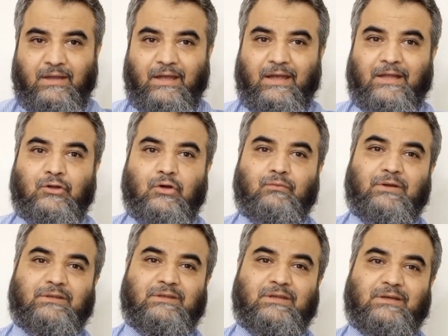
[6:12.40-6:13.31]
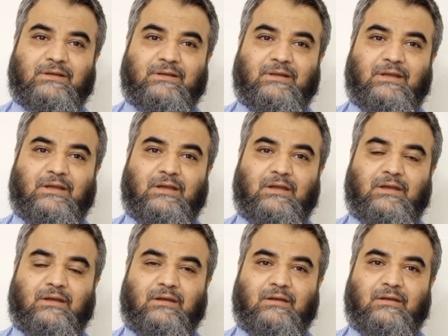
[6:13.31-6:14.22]
and over
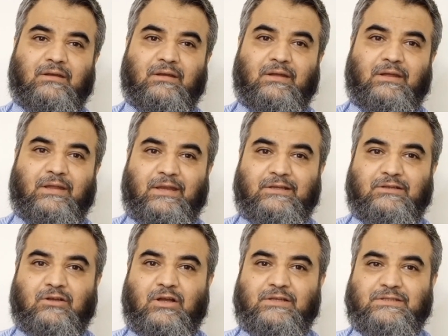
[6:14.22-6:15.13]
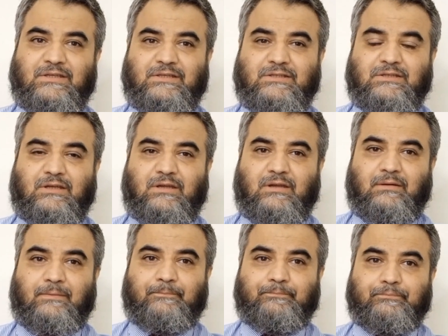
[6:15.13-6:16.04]
there it causes
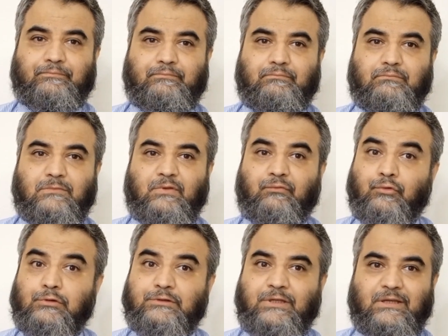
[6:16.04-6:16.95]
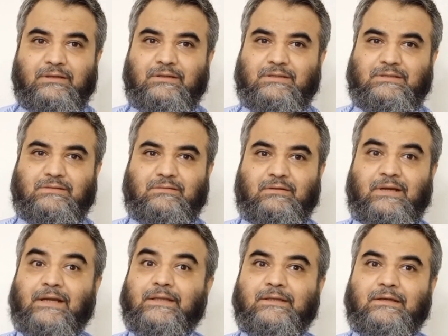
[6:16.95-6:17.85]
the full thickness
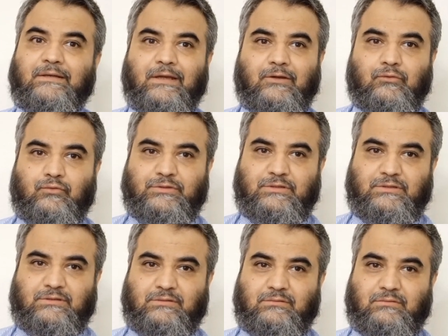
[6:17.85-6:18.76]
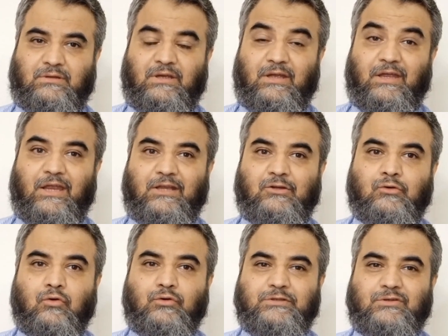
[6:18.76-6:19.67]
retinal necrosis. It
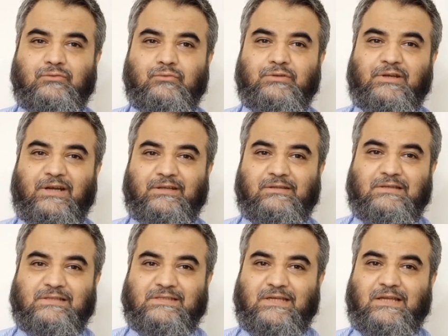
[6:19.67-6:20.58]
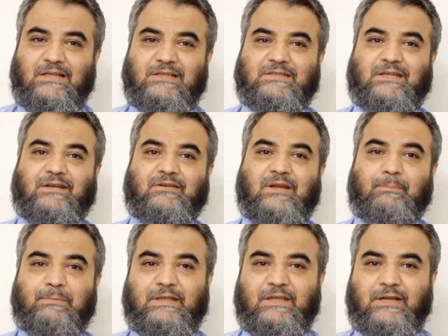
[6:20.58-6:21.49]
goes into the retinal cells and
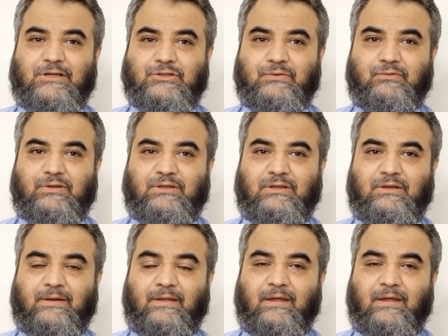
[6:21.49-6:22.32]
replicates over there